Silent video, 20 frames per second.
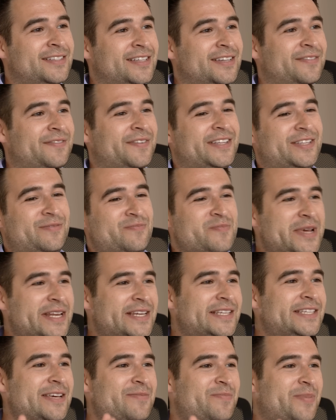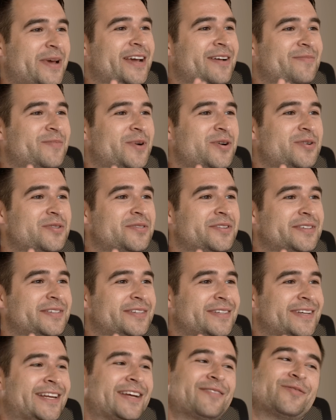If it's mid-DPEG mode
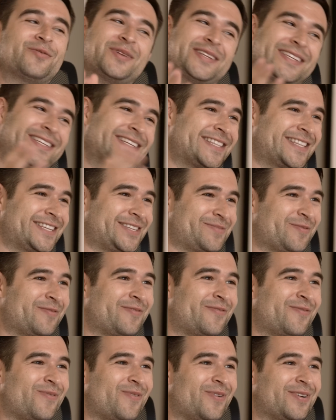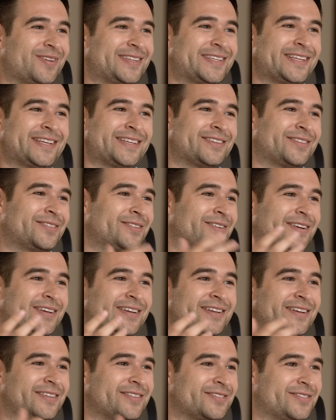and everyone's seen this before and says,
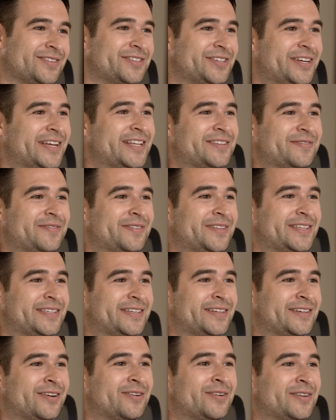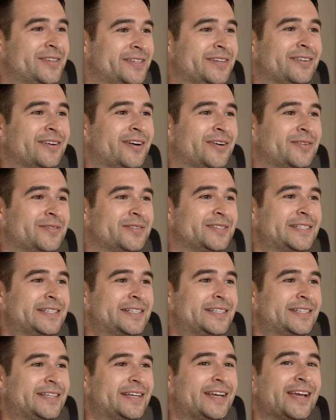look, you know, there's a chance for this to go to 0,
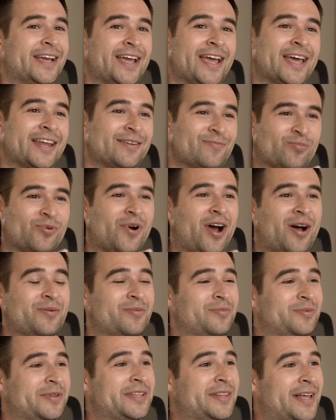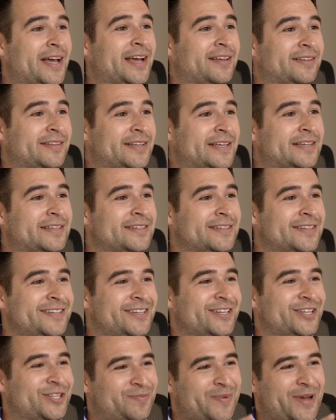and probably likely,
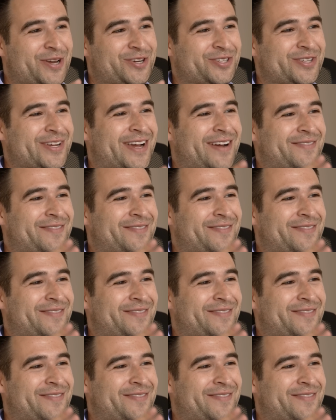especially